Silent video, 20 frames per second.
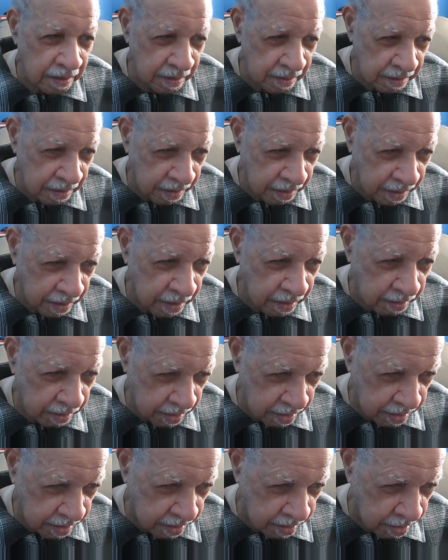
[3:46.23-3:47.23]
the
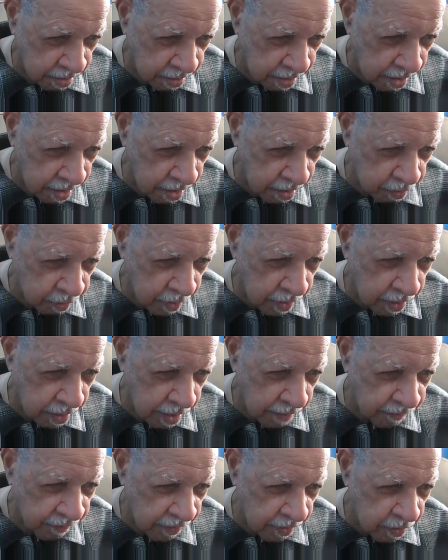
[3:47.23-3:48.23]
Kills Wheel
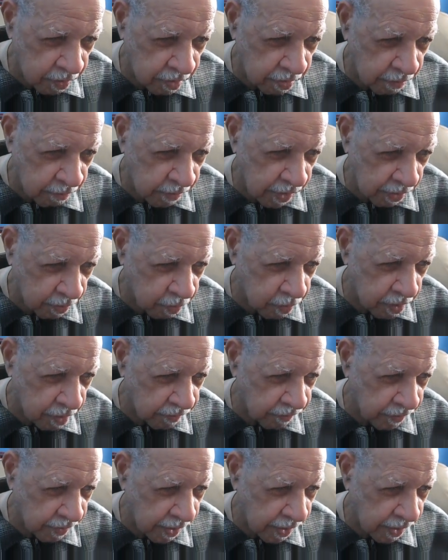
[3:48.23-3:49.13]
Company used to make wheel